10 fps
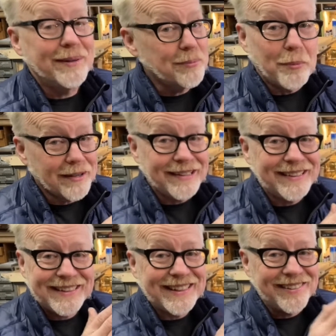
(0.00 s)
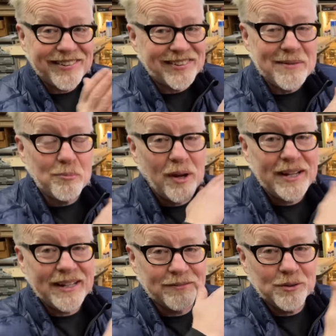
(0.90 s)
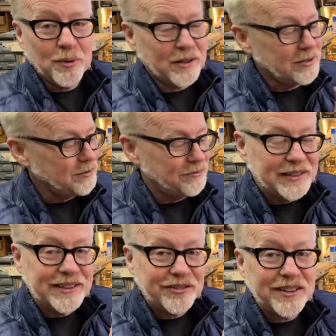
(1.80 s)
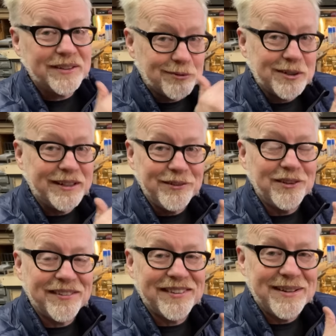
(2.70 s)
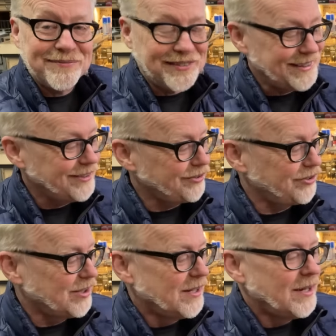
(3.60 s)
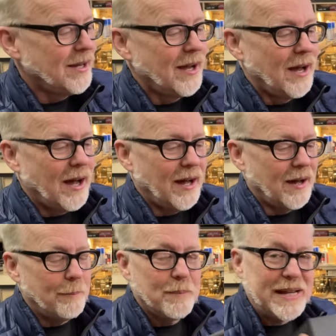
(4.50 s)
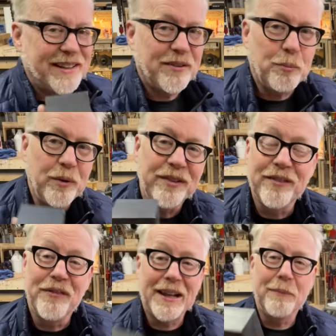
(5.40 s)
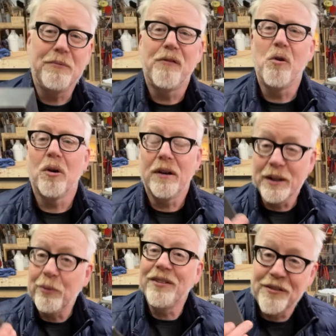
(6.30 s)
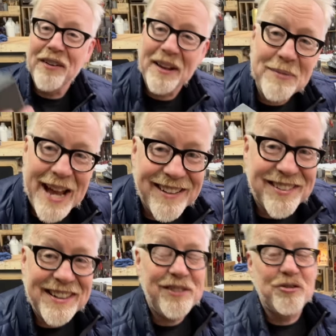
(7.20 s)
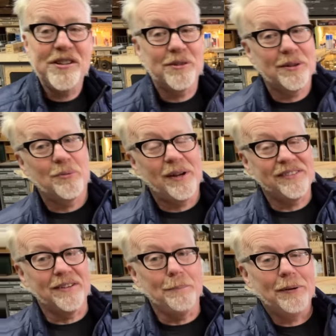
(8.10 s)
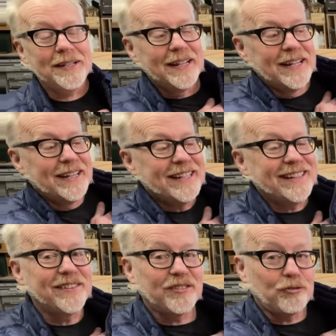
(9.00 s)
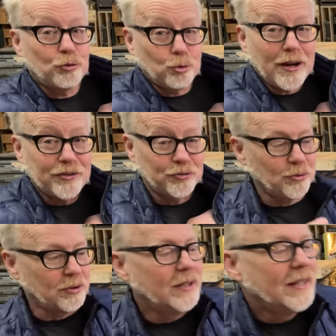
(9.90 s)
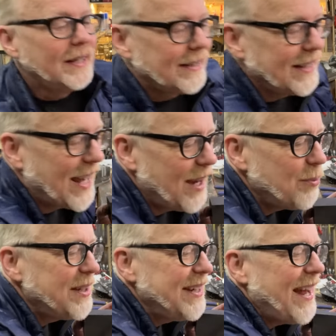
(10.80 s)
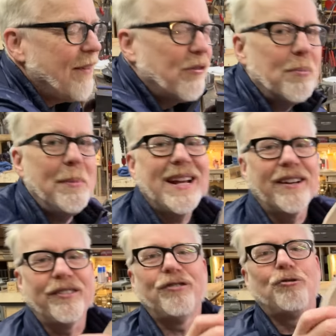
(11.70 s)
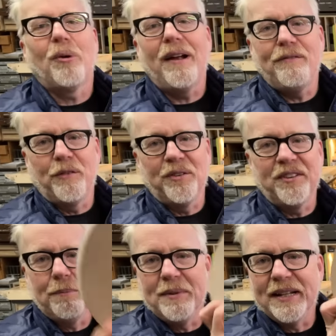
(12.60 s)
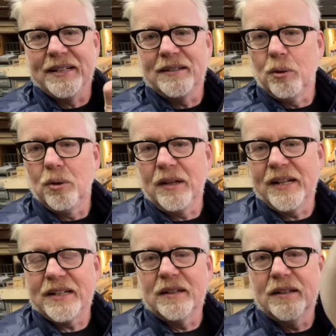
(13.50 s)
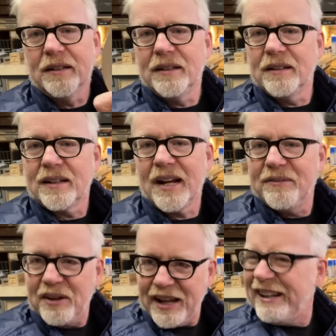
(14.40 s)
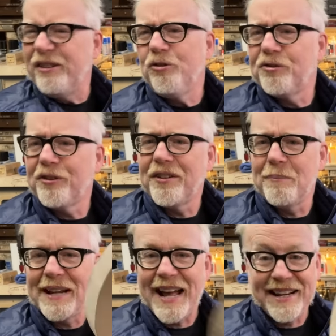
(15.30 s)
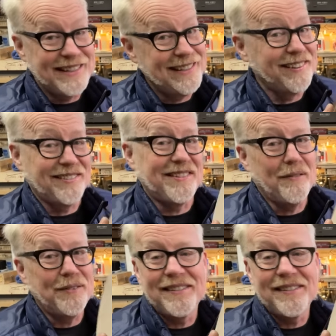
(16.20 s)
It's monolithic in the same way. Everywhere you finish it will give you the same finish. Um, and was developed for, it was developed as an engineering resin, but it's structural. Like I would never make a strut for something or like a, a kind of a hinge for something out of this stuff.